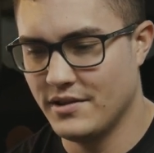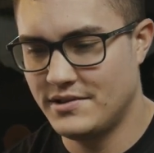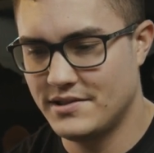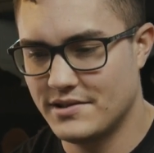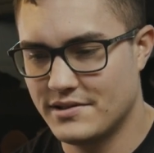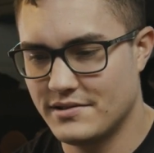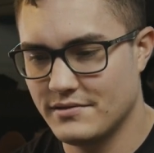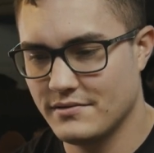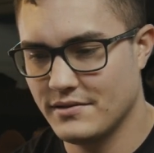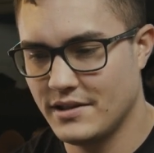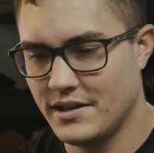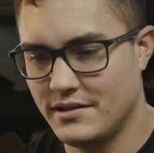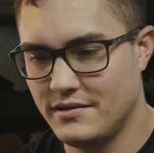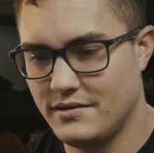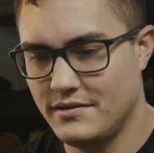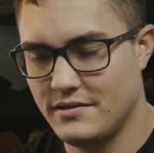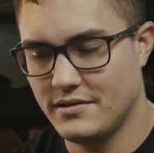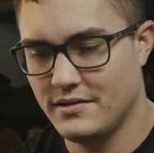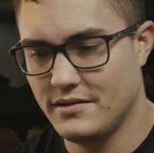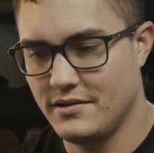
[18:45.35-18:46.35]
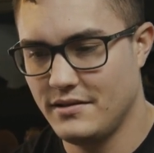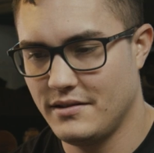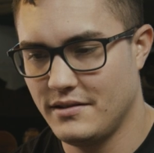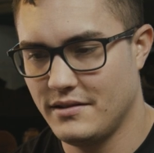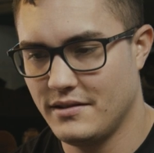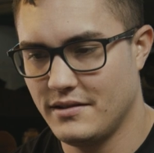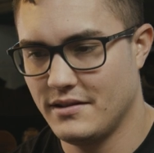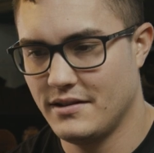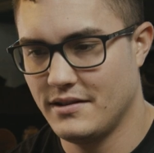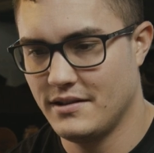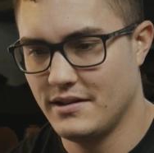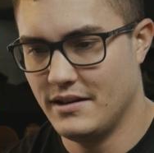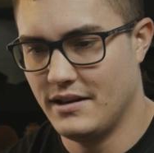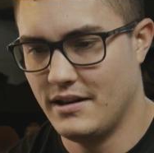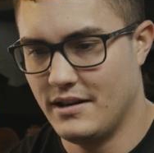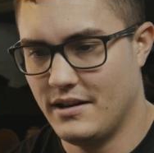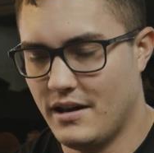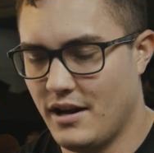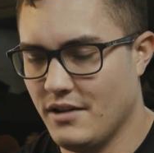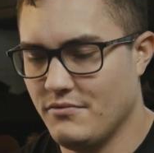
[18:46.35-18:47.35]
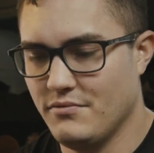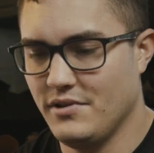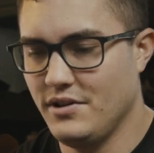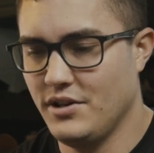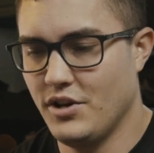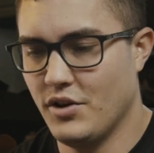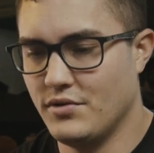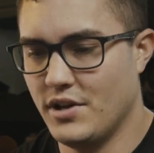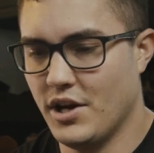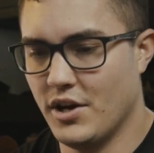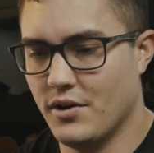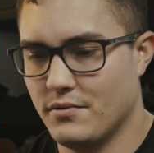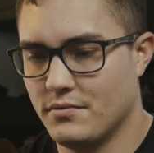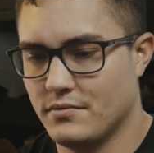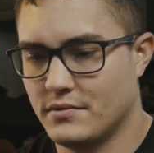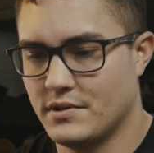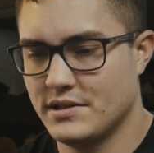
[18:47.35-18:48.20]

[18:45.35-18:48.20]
It's like I really don't know